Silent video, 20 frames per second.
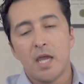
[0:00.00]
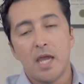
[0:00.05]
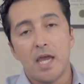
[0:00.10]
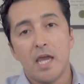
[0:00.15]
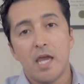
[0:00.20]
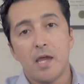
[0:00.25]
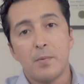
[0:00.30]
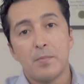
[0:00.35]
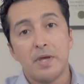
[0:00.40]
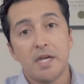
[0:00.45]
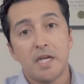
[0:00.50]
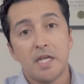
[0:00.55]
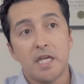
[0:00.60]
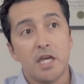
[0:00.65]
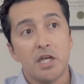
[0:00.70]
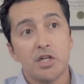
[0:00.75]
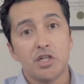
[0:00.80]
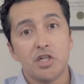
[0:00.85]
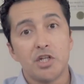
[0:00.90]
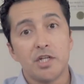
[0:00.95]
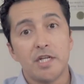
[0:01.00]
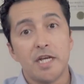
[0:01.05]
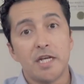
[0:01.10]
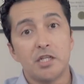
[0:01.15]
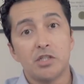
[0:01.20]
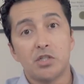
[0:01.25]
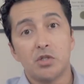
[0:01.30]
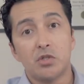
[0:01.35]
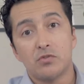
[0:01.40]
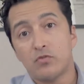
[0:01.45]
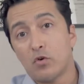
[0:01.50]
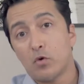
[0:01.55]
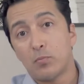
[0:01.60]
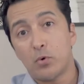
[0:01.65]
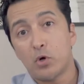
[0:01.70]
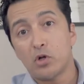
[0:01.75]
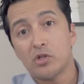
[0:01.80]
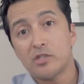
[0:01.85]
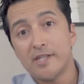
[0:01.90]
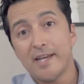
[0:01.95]
a medication that is used for
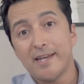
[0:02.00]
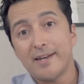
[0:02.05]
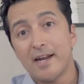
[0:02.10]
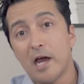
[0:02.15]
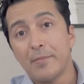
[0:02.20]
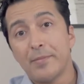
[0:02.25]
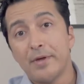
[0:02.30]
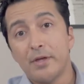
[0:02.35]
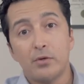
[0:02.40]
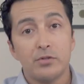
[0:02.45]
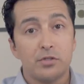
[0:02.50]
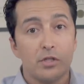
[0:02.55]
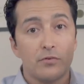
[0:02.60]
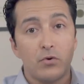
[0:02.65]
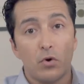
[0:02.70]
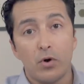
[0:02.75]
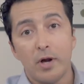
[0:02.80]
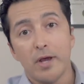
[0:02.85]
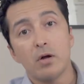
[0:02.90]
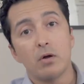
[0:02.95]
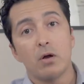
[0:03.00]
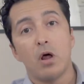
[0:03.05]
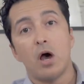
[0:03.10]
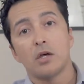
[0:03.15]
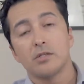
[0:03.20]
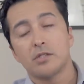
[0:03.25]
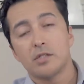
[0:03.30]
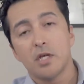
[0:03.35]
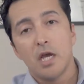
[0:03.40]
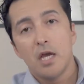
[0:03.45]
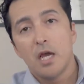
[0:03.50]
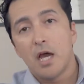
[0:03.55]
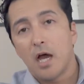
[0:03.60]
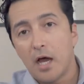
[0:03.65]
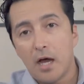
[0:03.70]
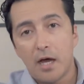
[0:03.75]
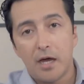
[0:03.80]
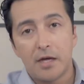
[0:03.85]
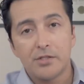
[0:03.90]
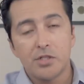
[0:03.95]
prostate. I may use it for hair loss.
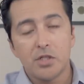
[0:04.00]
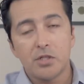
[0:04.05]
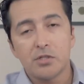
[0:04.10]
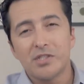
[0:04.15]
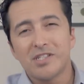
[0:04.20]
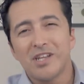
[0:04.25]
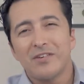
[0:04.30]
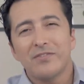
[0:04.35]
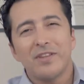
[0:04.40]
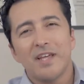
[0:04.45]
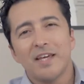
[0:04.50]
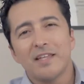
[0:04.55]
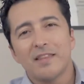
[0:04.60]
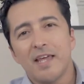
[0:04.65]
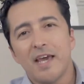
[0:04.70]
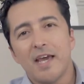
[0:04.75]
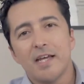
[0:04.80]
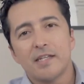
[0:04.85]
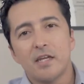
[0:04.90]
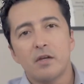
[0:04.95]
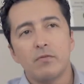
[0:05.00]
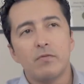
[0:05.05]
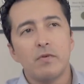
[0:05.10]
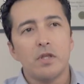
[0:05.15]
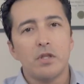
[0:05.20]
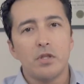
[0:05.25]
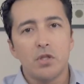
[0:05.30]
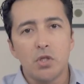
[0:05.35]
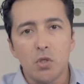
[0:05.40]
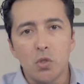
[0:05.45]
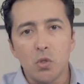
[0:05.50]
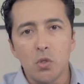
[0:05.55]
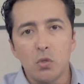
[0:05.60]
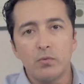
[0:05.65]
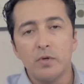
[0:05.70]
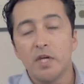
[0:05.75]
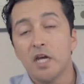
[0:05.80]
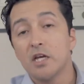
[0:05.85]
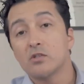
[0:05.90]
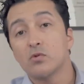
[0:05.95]
So stuff like that we do
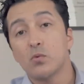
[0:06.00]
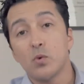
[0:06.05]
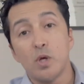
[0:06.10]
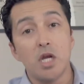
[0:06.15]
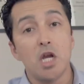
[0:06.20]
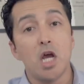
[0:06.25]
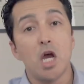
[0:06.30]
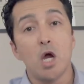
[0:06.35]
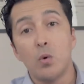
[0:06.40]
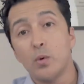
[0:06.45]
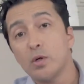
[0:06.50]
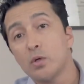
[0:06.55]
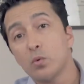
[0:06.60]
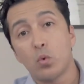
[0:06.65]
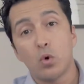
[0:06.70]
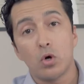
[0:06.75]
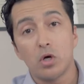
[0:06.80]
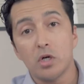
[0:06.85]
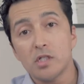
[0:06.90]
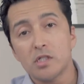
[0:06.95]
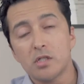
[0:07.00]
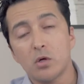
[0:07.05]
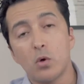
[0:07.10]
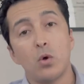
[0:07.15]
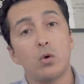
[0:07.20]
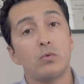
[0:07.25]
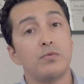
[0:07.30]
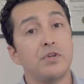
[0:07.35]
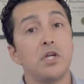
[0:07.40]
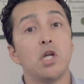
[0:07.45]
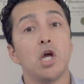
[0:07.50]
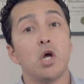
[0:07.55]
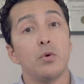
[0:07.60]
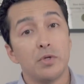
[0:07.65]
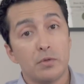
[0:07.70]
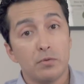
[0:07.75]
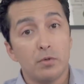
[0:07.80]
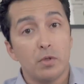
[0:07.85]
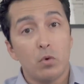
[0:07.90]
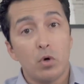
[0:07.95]
because we know it works, or we know
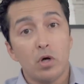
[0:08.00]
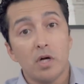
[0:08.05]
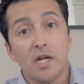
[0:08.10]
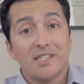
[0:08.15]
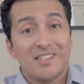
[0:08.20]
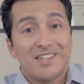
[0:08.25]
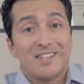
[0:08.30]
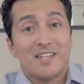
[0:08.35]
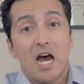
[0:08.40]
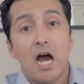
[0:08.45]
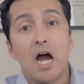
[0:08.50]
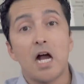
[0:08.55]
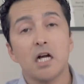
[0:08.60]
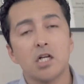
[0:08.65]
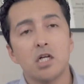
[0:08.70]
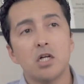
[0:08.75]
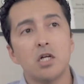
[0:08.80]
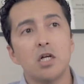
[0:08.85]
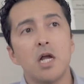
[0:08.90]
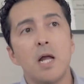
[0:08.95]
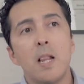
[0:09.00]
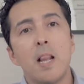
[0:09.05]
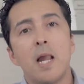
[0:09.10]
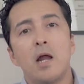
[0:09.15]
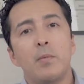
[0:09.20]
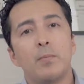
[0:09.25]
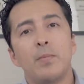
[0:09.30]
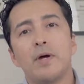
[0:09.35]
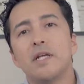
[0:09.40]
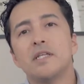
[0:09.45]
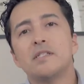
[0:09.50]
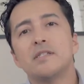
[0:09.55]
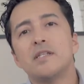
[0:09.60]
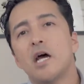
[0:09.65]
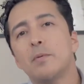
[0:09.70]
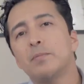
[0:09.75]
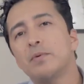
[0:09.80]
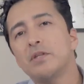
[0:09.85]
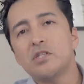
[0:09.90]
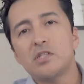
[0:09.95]
it will work as a doctor, but it's
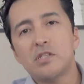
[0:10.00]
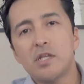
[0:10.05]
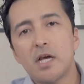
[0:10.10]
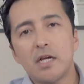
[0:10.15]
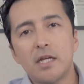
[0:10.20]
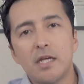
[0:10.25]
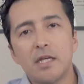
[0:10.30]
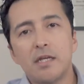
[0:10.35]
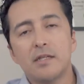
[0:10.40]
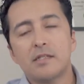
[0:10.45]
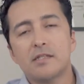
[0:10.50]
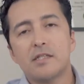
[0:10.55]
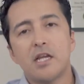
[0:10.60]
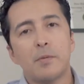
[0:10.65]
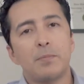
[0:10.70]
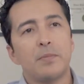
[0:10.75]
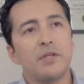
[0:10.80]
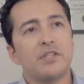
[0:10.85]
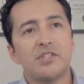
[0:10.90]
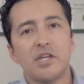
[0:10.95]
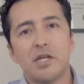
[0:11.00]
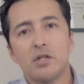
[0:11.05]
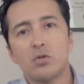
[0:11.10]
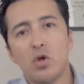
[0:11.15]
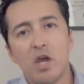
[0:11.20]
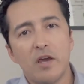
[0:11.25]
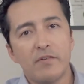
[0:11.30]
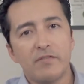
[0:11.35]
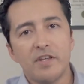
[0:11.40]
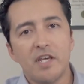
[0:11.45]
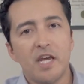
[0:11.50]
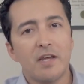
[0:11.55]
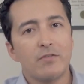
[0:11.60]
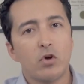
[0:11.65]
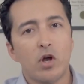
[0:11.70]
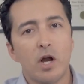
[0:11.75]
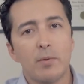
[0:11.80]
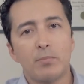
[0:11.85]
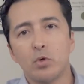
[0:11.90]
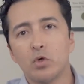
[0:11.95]
not been studied. It's not been sent to FDA
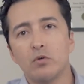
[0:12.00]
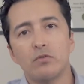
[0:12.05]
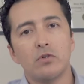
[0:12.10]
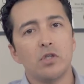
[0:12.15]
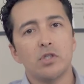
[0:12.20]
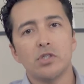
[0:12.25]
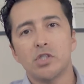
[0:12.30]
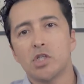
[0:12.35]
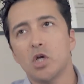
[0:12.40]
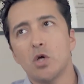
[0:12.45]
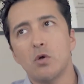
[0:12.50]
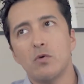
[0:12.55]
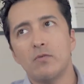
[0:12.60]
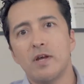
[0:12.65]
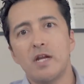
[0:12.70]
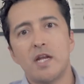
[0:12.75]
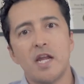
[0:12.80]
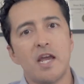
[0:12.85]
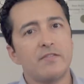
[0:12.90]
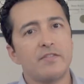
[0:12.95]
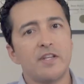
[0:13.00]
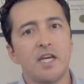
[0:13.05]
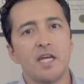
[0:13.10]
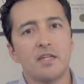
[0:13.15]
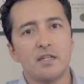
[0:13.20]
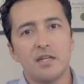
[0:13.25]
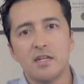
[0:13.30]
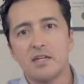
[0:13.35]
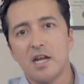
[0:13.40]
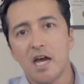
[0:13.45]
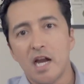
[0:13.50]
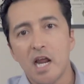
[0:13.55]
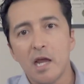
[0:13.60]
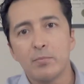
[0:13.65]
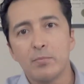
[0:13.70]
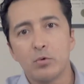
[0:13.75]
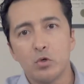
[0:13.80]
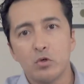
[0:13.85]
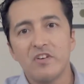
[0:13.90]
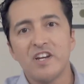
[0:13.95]
for approval. So when FDA did not
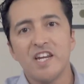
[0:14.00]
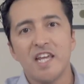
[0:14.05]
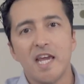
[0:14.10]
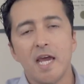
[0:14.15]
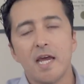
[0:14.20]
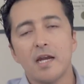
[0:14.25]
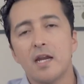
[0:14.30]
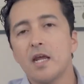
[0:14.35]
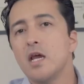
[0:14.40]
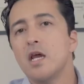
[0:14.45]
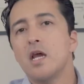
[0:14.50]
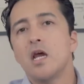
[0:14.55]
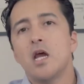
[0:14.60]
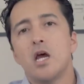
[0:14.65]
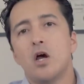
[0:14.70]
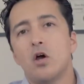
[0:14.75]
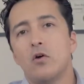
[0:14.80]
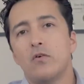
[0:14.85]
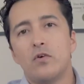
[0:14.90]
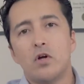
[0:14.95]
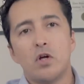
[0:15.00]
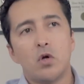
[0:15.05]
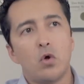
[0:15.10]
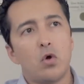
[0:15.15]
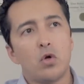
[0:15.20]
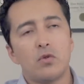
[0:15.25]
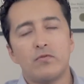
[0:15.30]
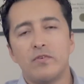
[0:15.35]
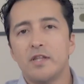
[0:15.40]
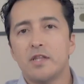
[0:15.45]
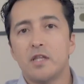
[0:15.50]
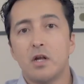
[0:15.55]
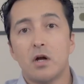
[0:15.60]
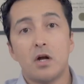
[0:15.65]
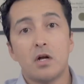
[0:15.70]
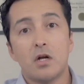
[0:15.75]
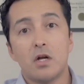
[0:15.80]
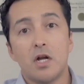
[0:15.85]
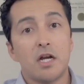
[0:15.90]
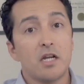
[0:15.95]
approve it yet, or when there
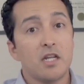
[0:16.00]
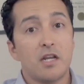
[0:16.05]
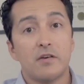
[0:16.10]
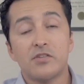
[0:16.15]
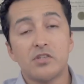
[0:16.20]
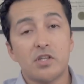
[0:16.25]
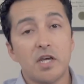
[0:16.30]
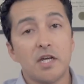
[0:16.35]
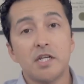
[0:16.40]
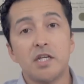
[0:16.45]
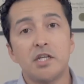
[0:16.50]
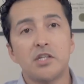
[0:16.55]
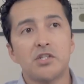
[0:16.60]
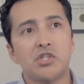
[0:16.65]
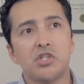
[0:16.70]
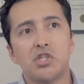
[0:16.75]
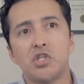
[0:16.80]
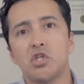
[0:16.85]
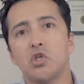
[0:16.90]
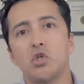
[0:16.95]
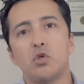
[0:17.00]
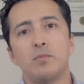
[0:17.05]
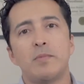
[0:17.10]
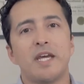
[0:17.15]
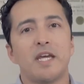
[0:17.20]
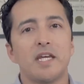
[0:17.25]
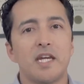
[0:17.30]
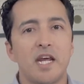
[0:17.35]
are not enough studies to make